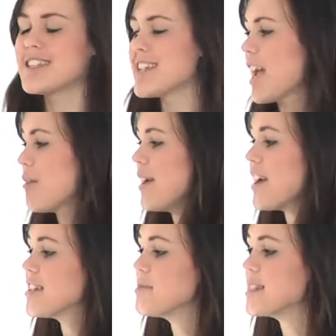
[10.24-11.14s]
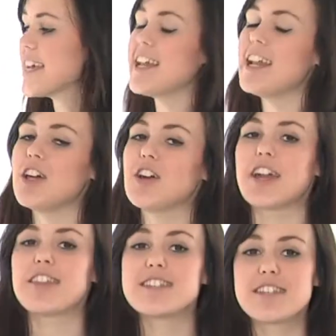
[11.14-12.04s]
Today we're going to be taking a look
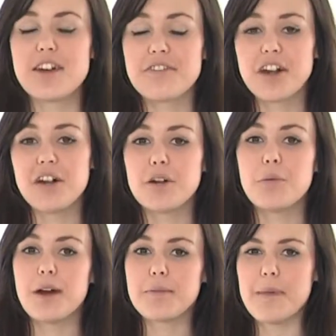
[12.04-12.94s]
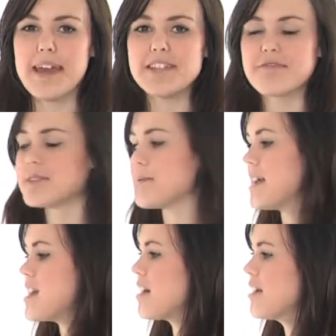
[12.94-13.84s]
at the Surf Curl One Piece from
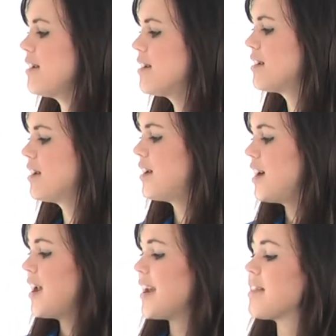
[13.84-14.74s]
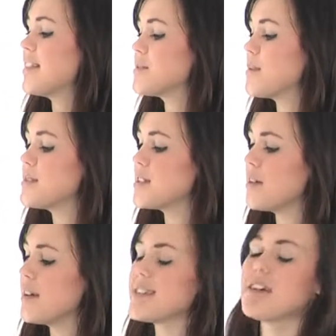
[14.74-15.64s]
Speedo. Now this
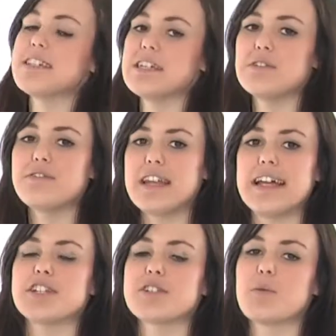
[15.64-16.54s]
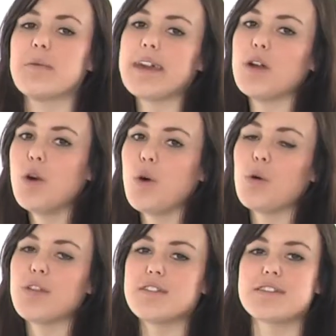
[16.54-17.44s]
swimsuit is ideal for leisure swimming
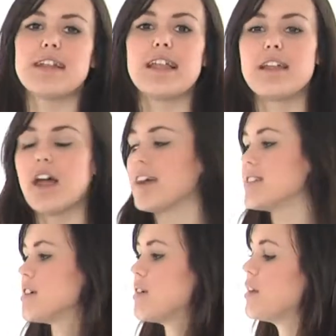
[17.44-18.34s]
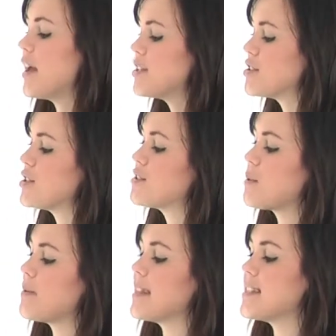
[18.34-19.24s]
or those that like to introduce
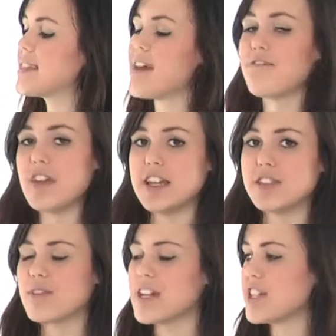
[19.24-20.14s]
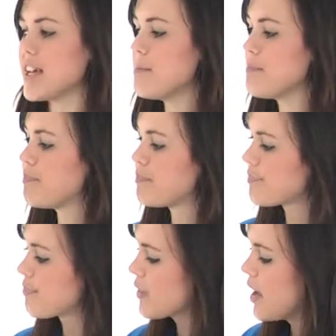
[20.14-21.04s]
swimming into their fitness regime,
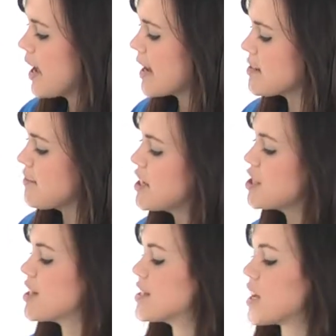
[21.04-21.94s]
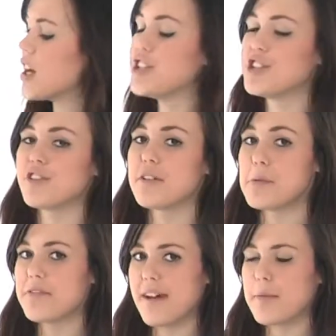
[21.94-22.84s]
as it features a
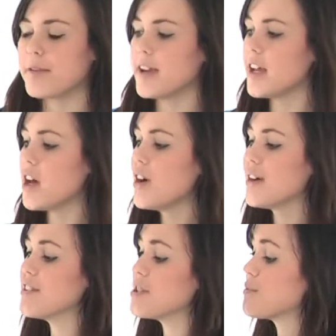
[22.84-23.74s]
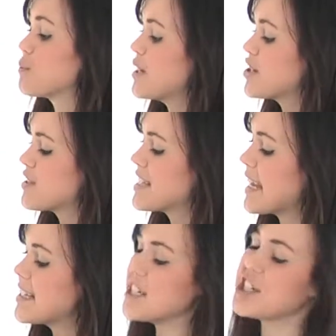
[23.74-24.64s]
durable fabric which, which
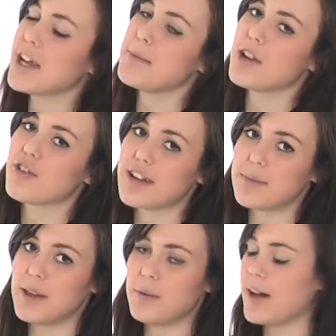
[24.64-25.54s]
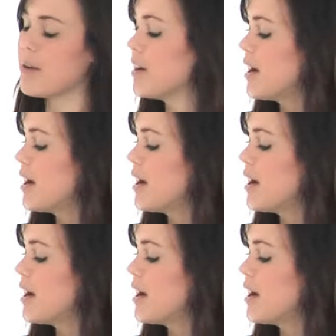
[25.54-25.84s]
retains its shape incredibly well,